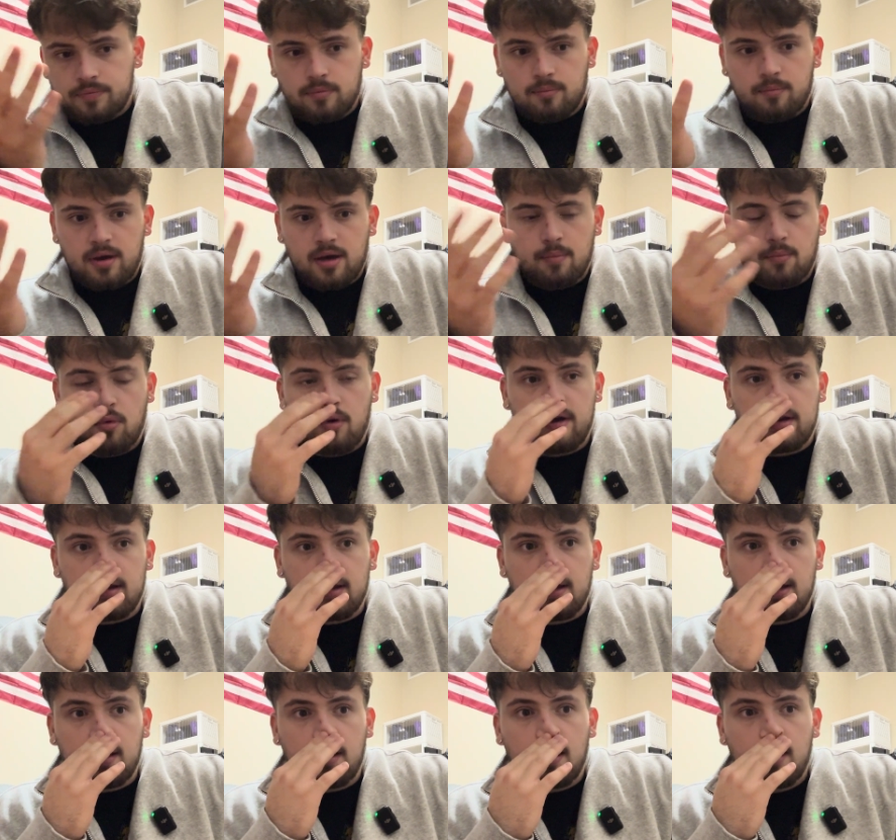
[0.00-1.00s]
Big Boy
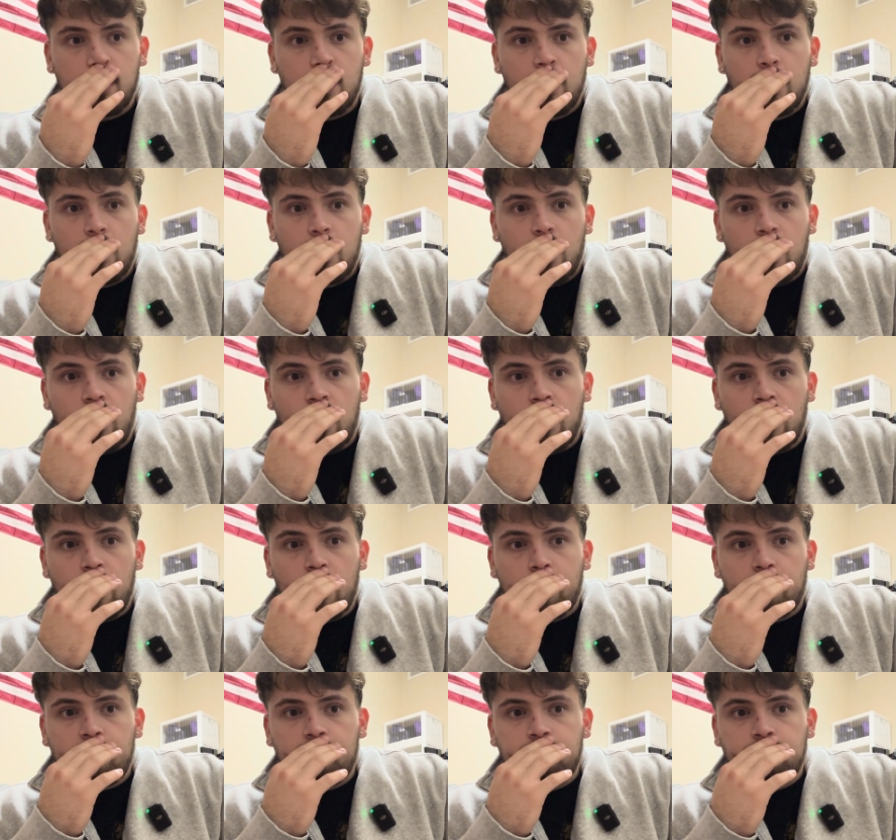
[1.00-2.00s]
did.
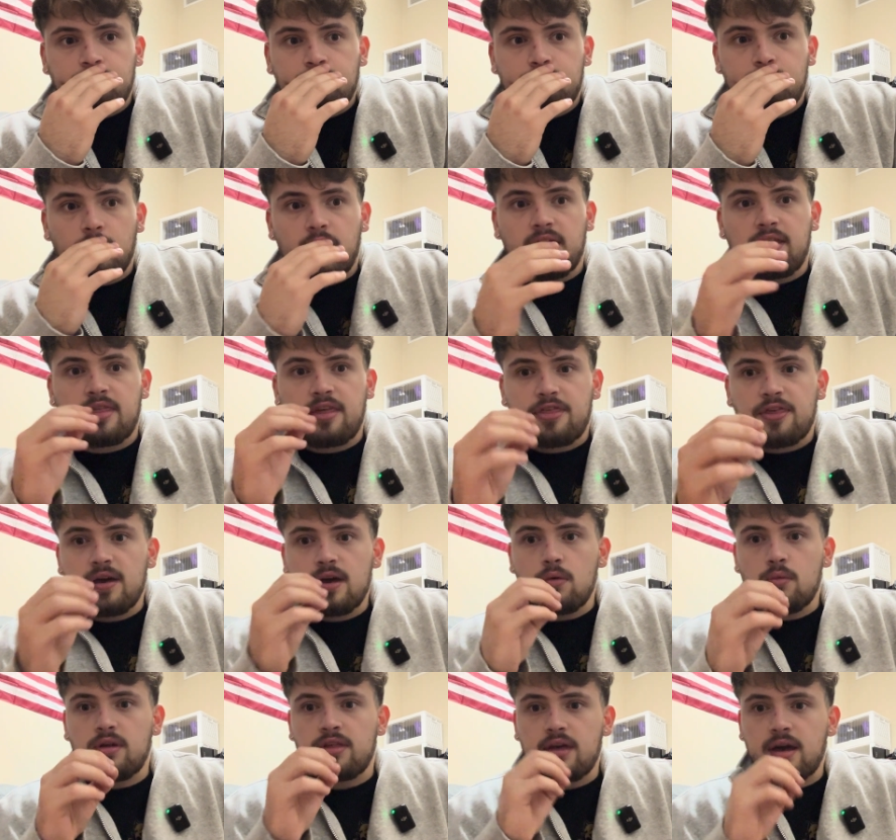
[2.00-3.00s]
But the
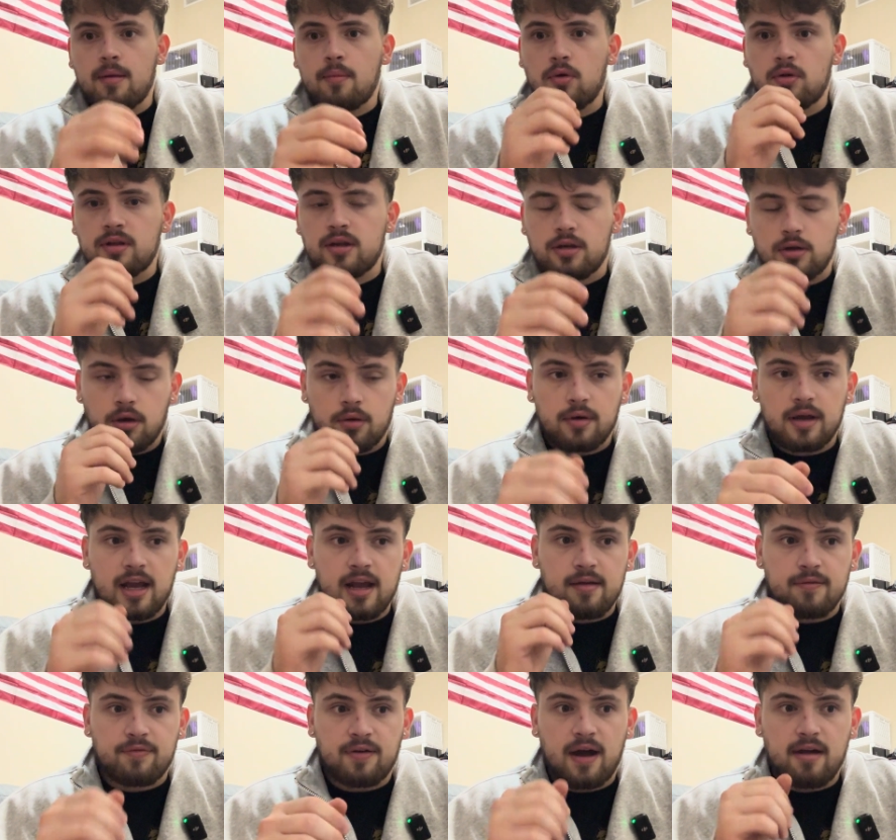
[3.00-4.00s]
thing with him only
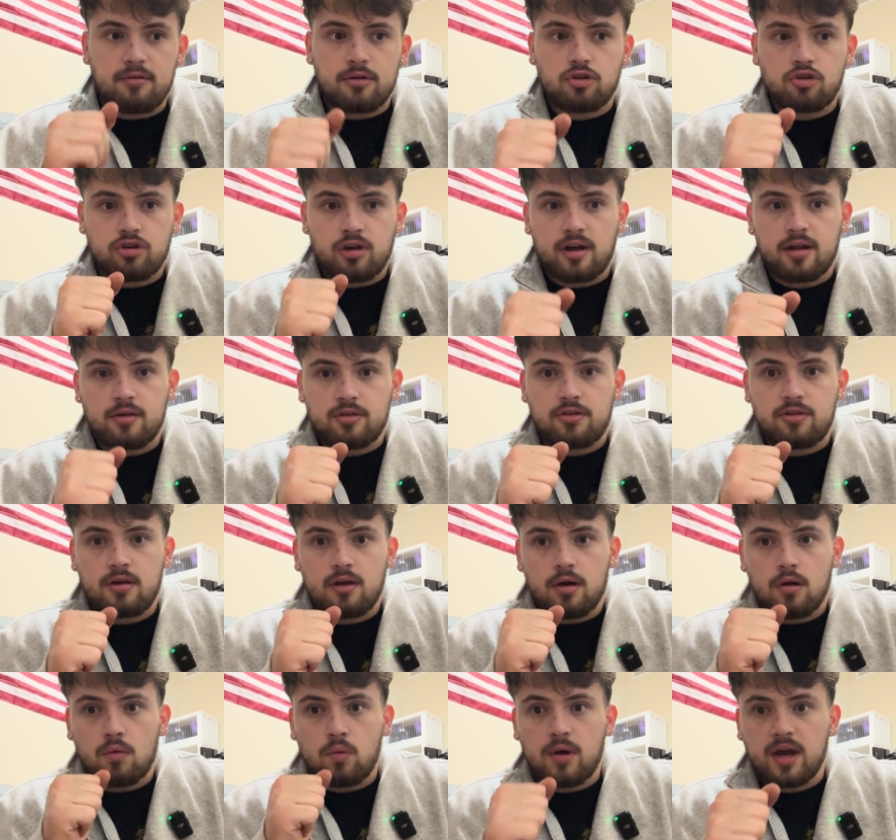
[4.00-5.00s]
donating $500
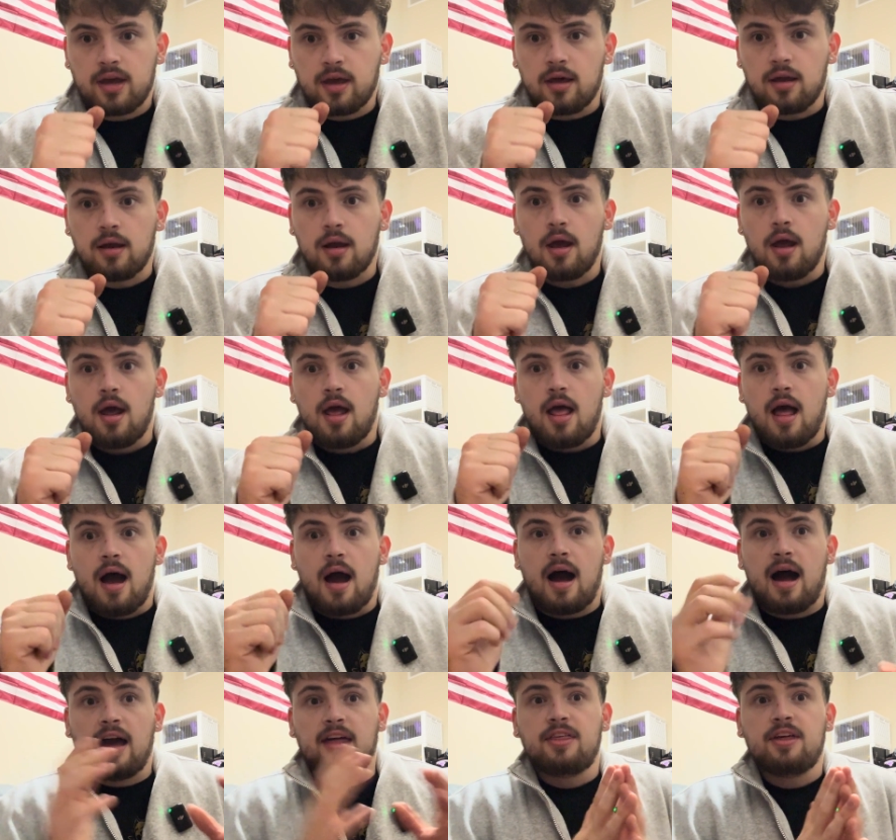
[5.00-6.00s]
to Wicked,
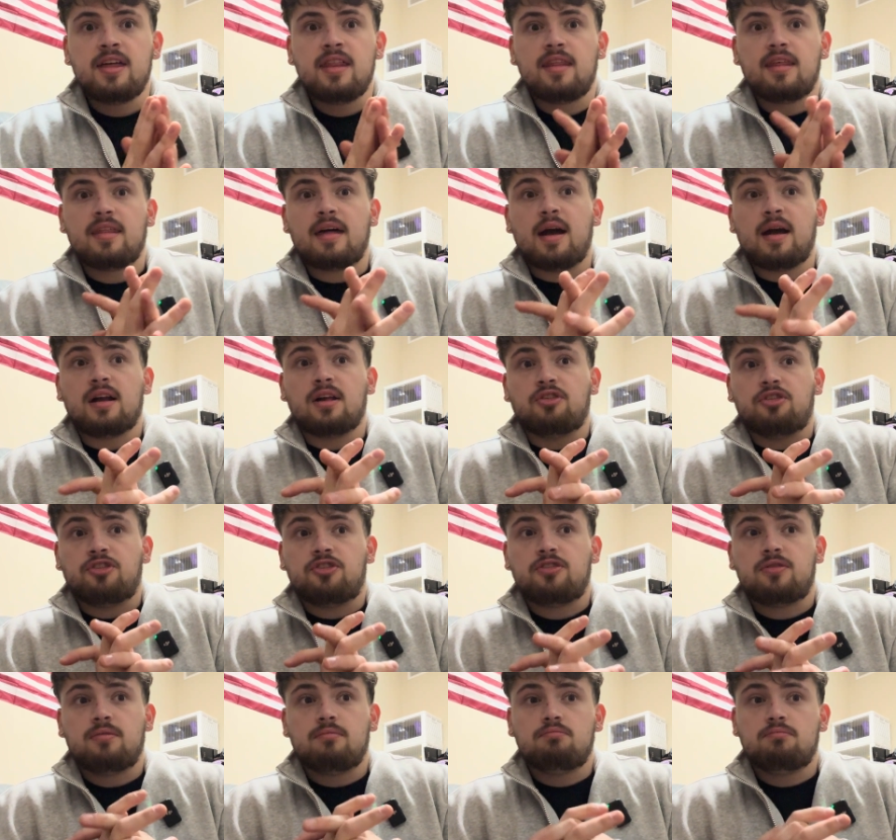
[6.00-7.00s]
I think
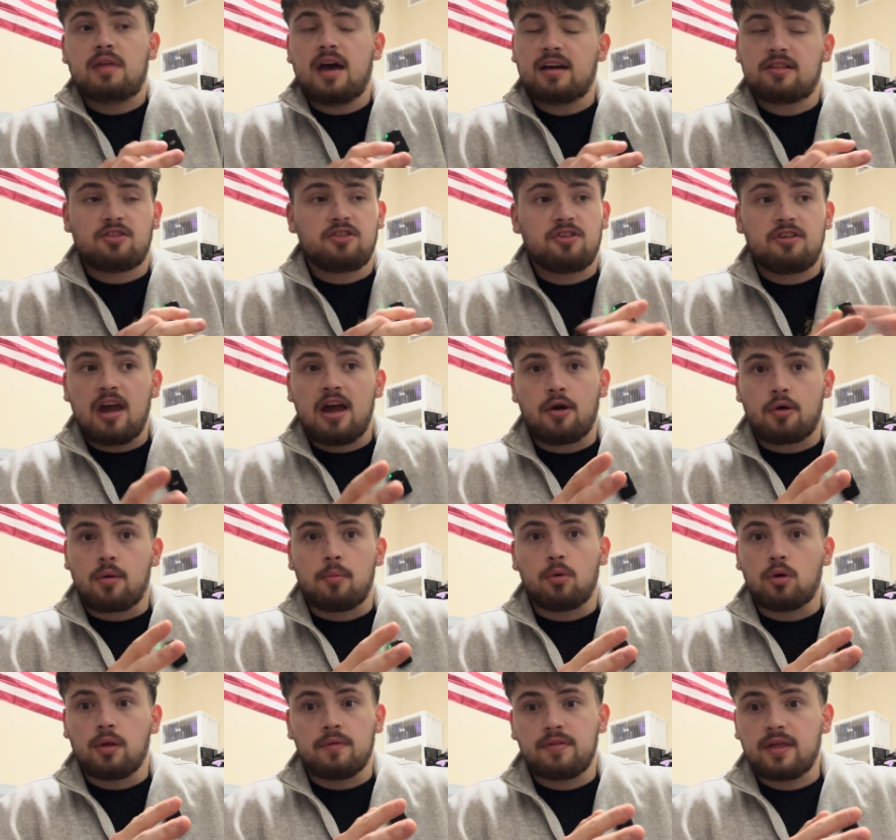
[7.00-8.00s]
that's terrible.